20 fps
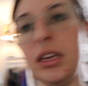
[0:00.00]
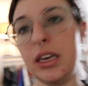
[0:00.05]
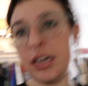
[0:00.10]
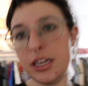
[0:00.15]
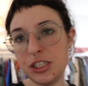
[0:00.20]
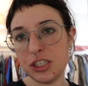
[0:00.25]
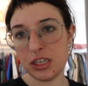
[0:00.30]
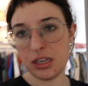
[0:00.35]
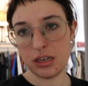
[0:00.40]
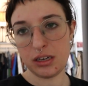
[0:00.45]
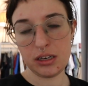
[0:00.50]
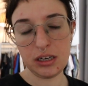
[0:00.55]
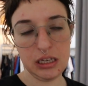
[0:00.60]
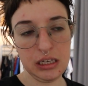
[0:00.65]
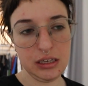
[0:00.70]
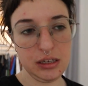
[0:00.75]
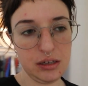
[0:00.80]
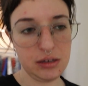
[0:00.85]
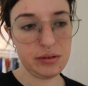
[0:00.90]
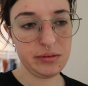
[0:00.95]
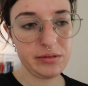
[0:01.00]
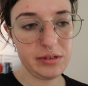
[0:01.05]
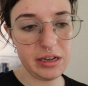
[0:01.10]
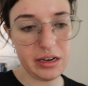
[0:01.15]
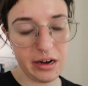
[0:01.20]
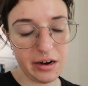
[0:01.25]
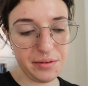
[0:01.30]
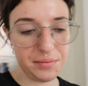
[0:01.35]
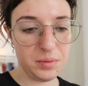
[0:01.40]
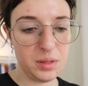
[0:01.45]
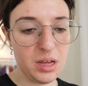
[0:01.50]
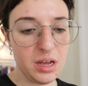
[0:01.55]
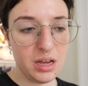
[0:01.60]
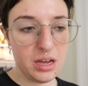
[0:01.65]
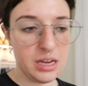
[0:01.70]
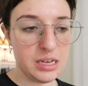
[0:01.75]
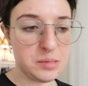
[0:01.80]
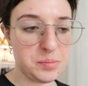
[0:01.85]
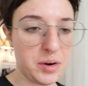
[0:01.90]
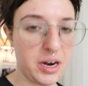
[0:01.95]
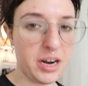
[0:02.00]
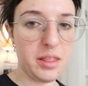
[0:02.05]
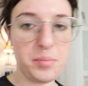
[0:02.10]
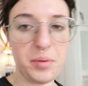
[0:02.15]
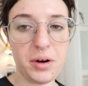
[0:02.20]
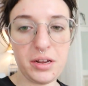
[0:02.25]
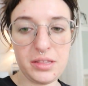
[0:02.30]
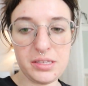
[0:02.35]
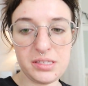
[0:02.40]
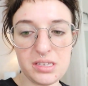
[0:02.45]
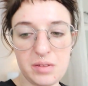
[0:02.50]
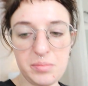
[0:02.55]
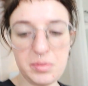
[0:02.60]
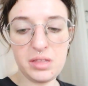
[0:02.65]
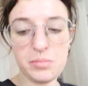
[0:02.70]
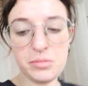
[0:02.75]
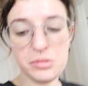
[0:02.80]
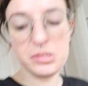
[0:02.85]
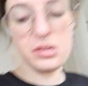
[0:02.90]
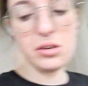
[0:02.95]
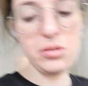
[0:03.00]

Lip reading: kitchen, you know, is probably the part that's going to be the most